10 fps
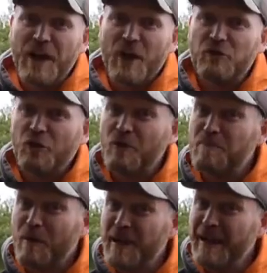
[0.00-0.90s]
video took
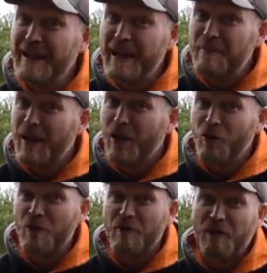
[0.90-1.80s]
probably a little bit
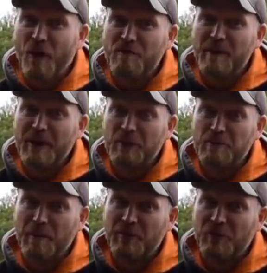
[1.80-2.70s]
longer than the 5 minutes I
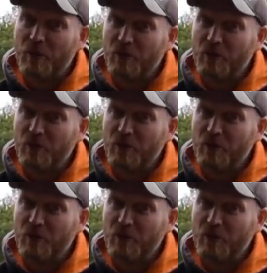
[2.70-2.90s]
promised